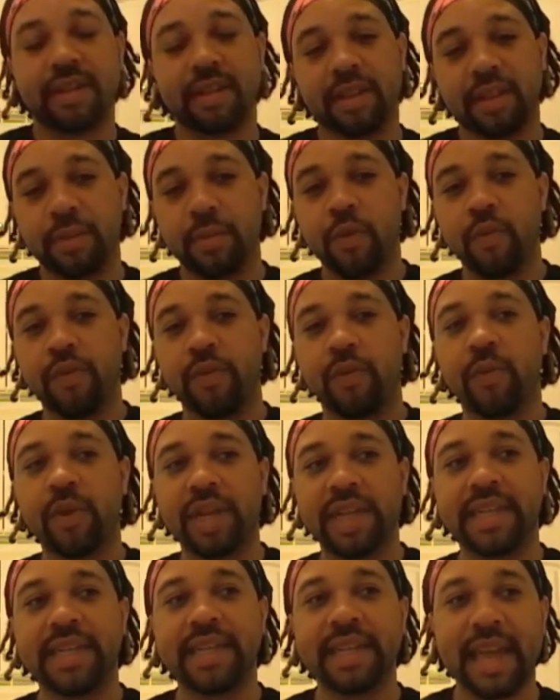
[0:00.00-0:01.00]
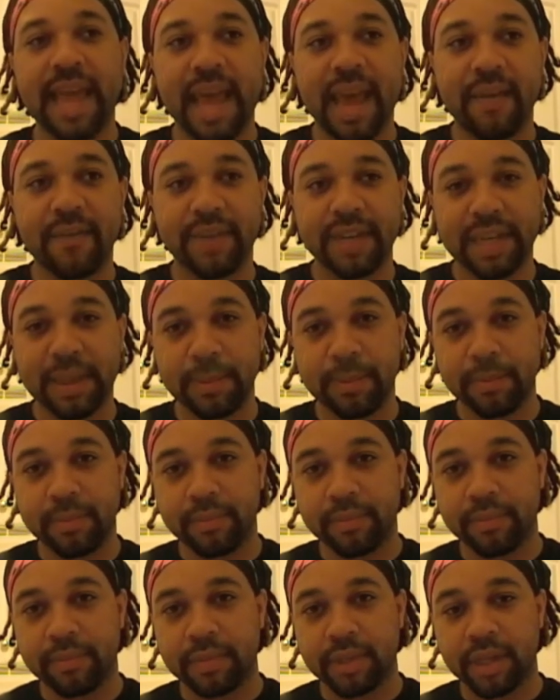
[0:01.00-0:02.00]
The movie really didn't have any
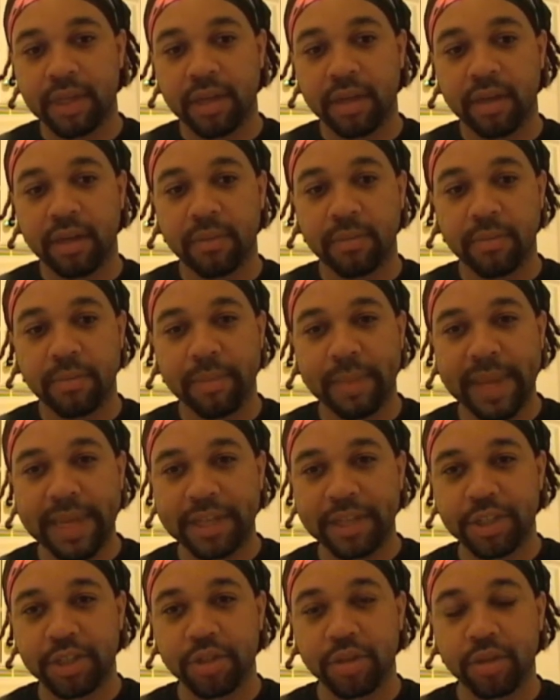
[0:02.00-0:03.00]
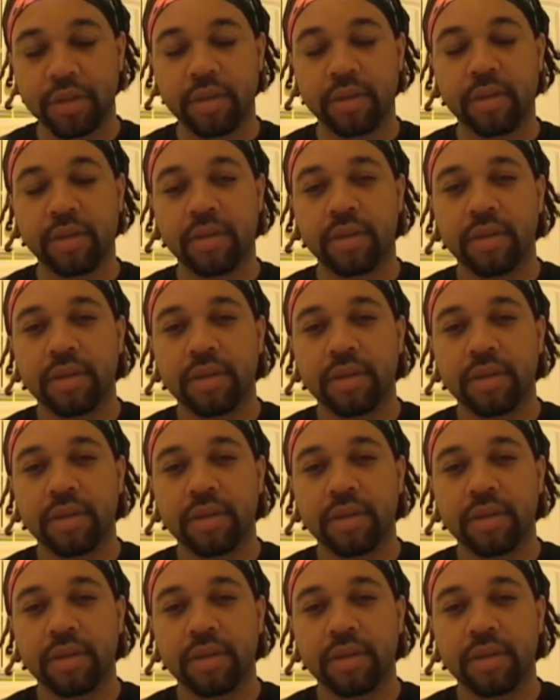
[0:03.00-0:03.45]
major